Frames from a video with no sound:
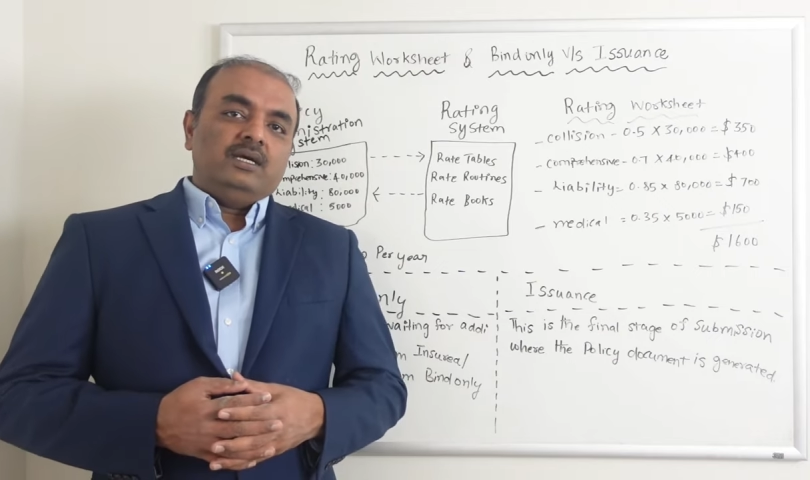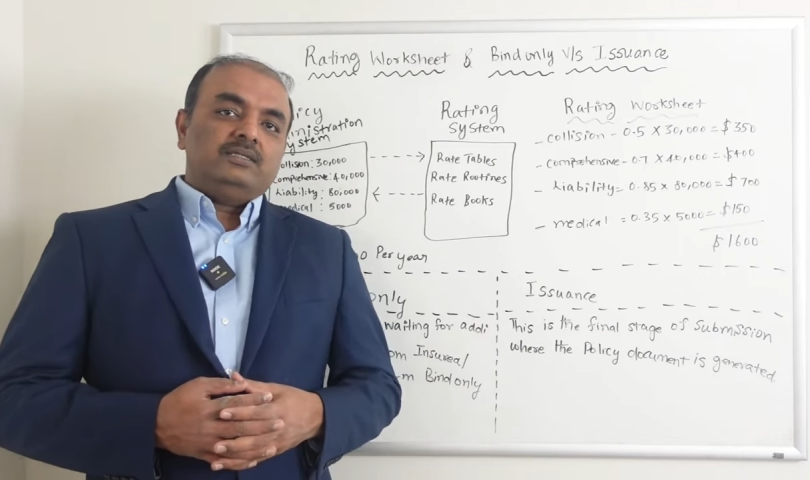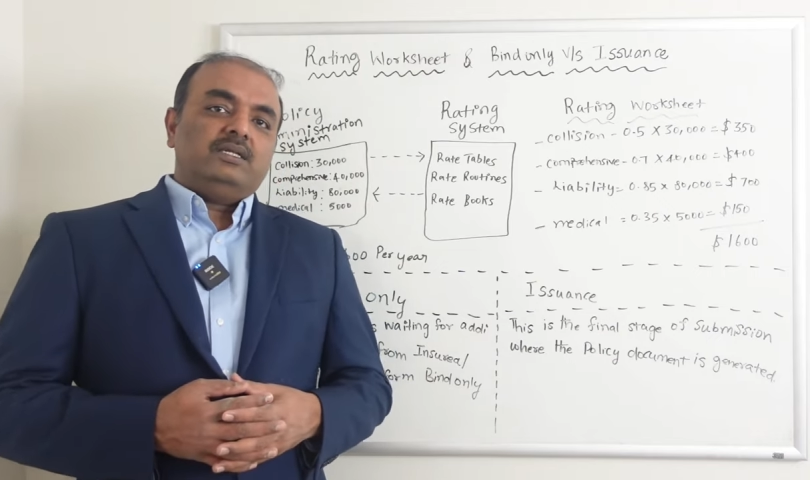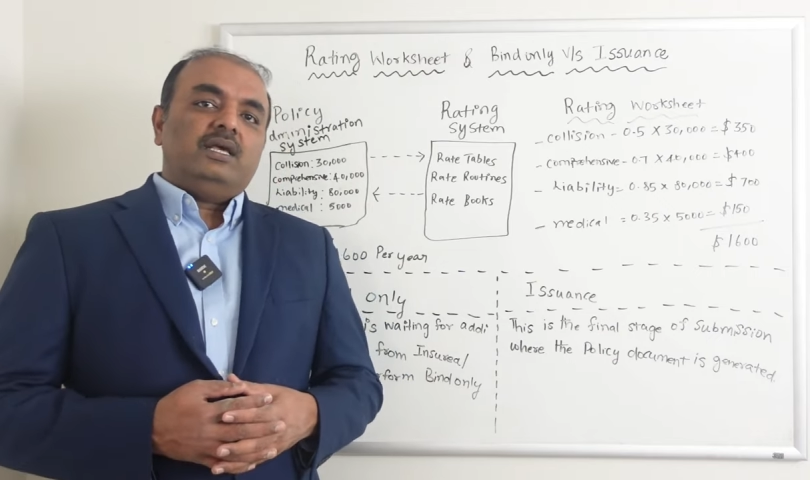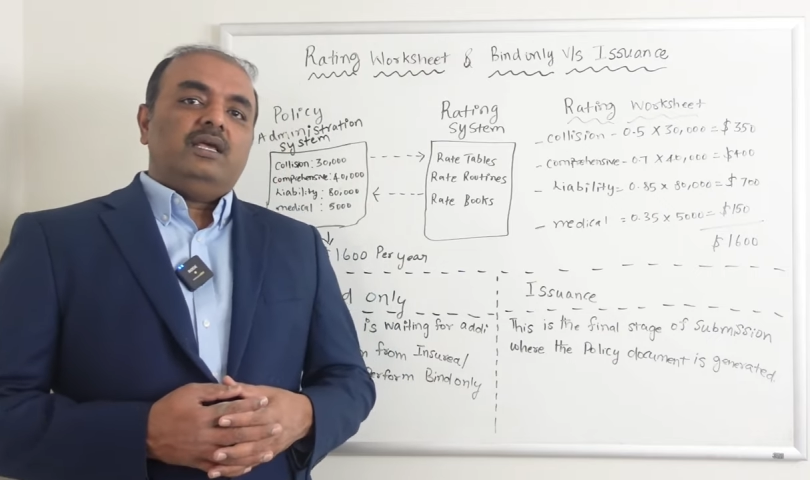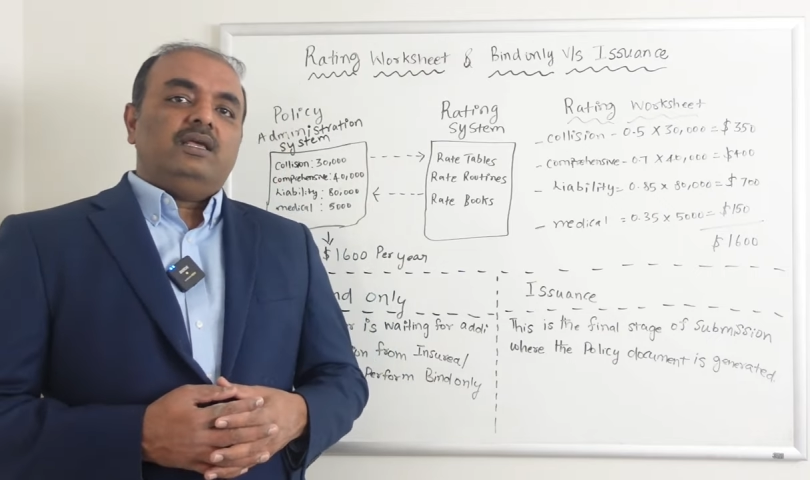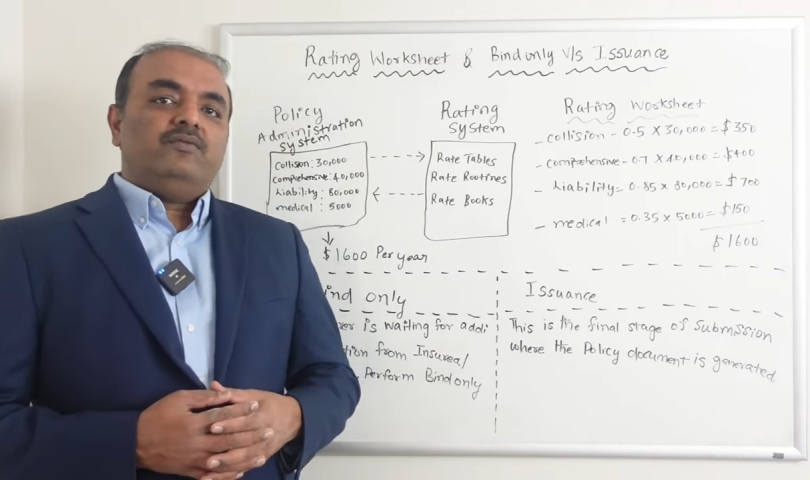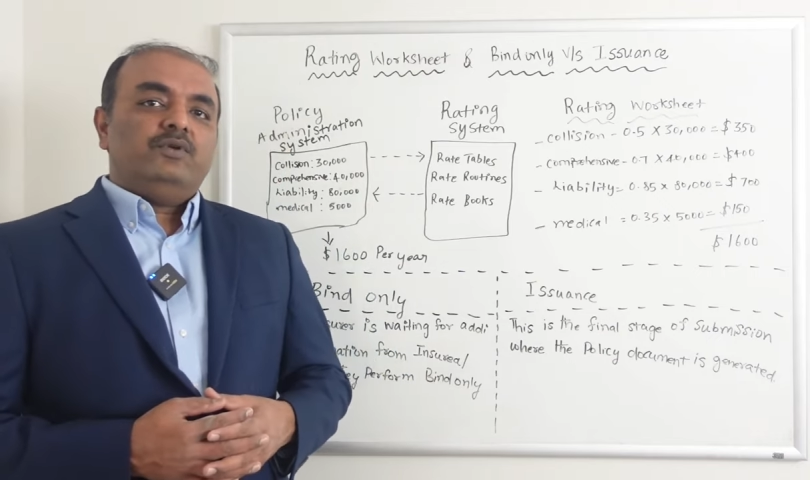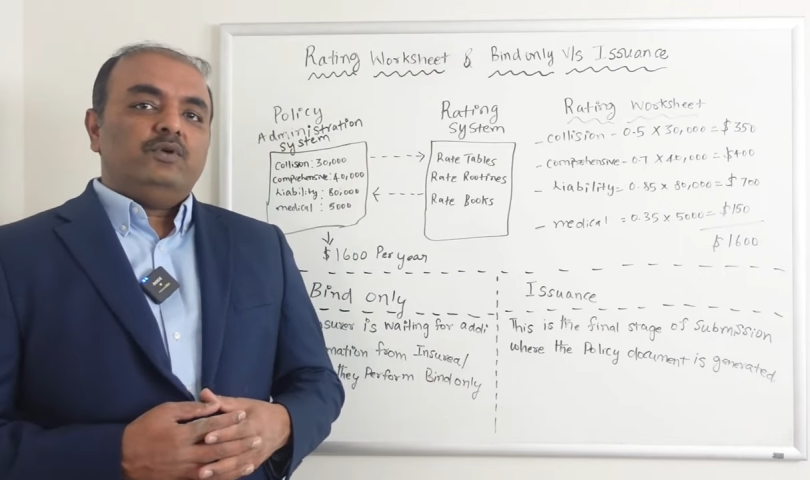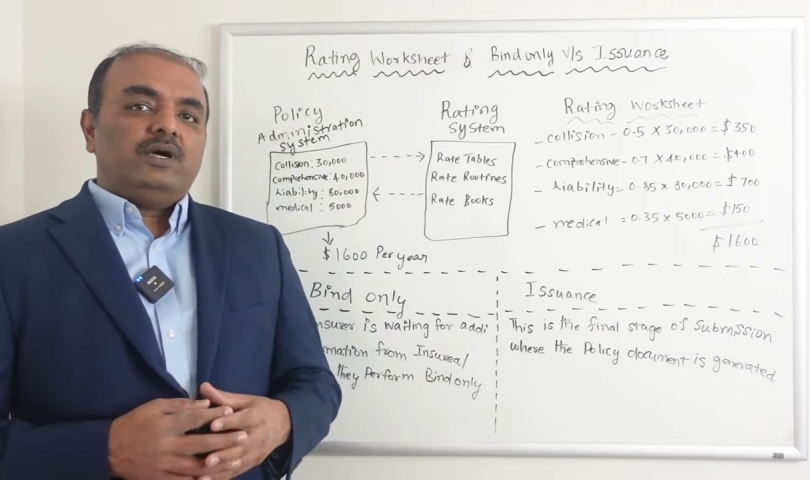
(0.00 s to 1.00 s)
Say,
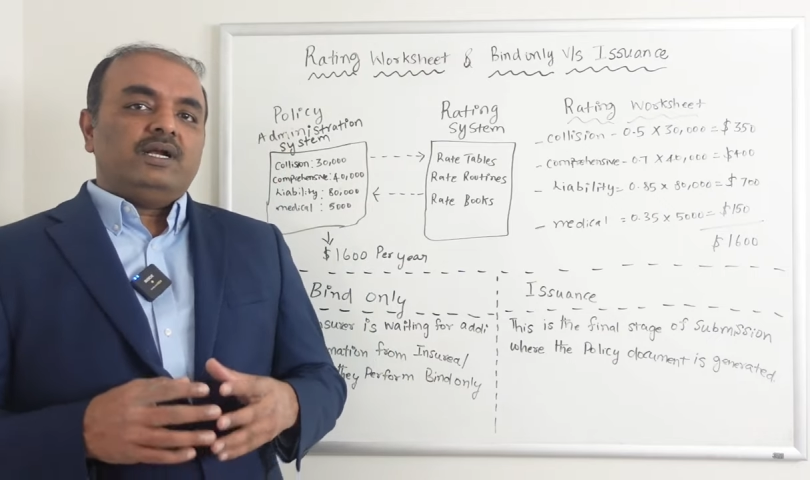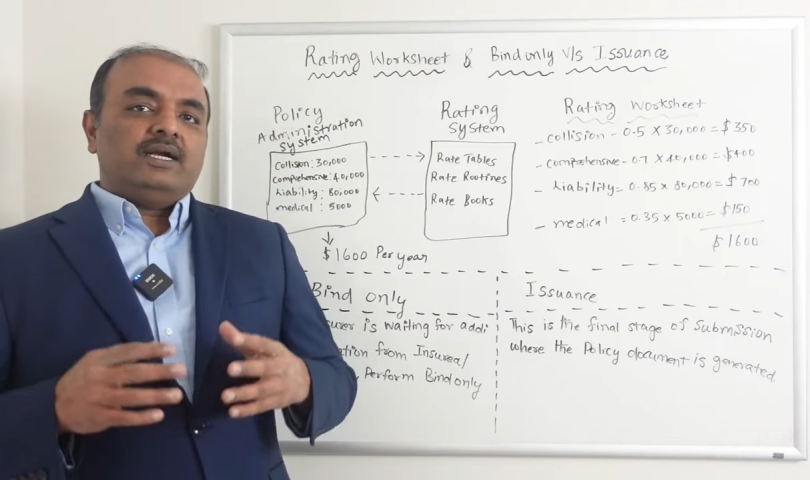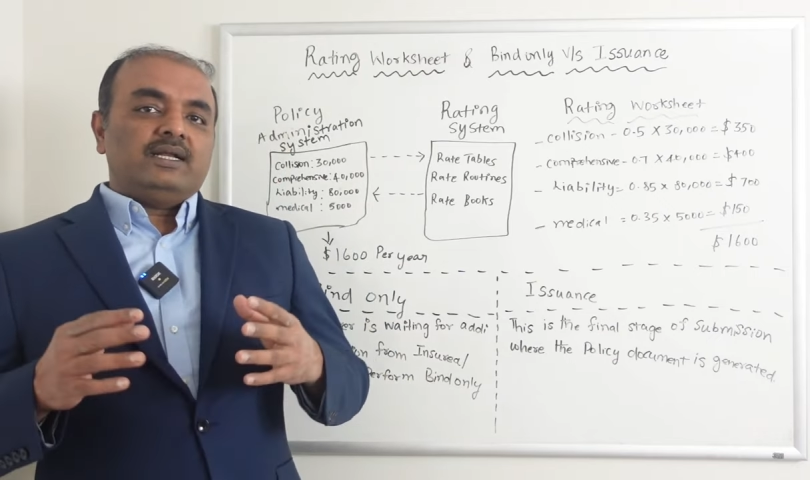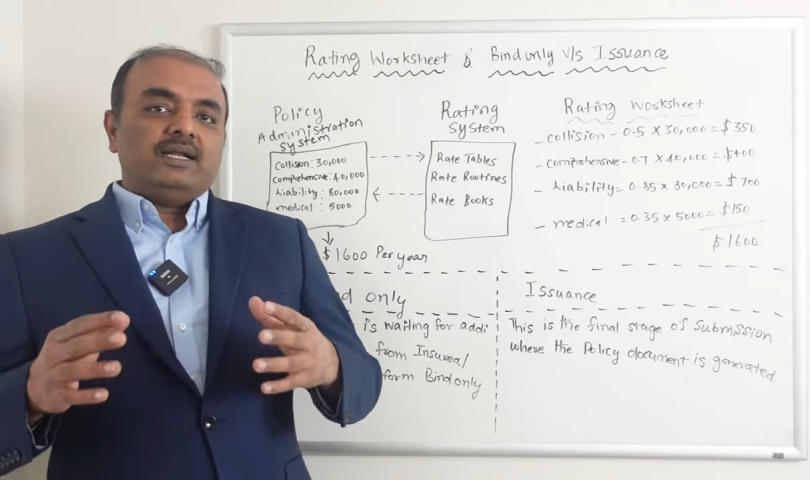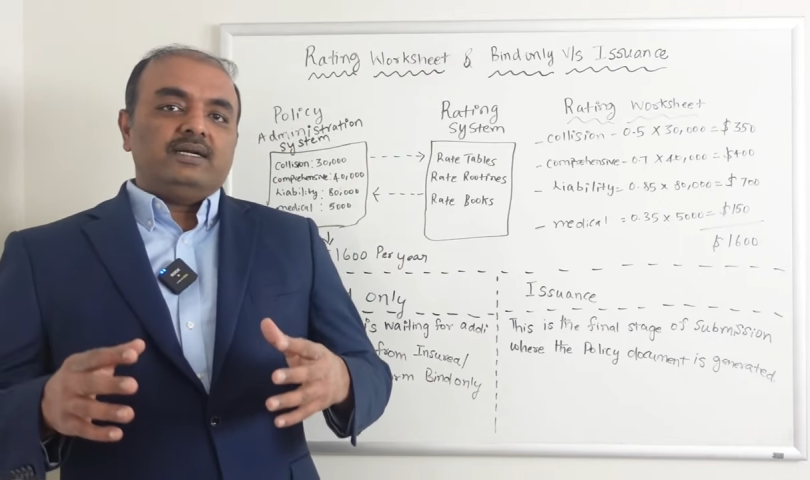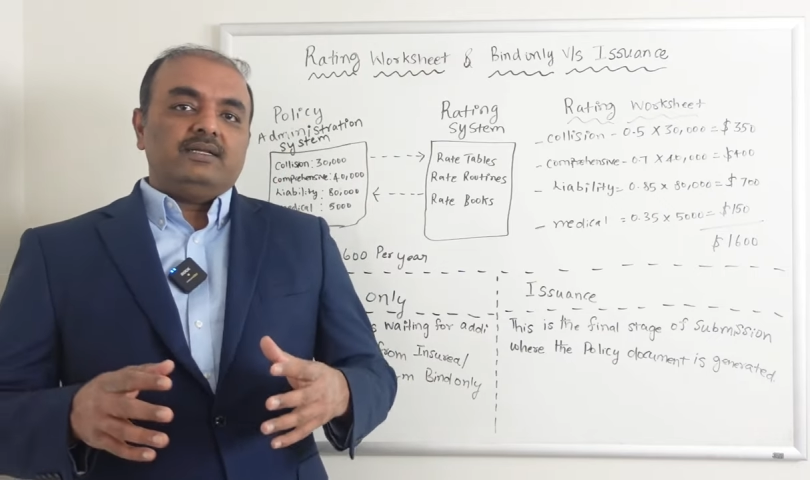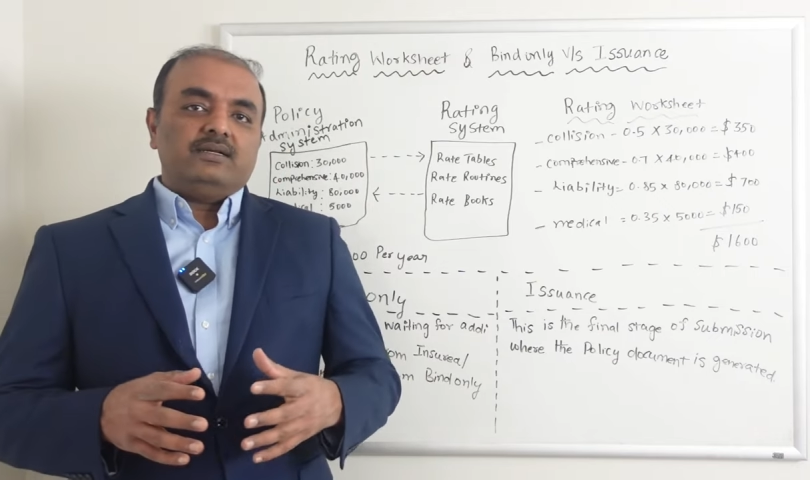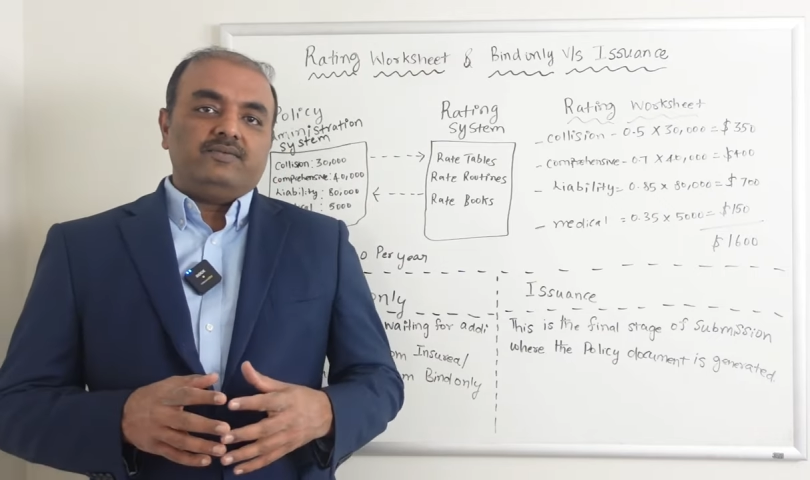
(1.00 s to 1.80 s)
if you are an underwriter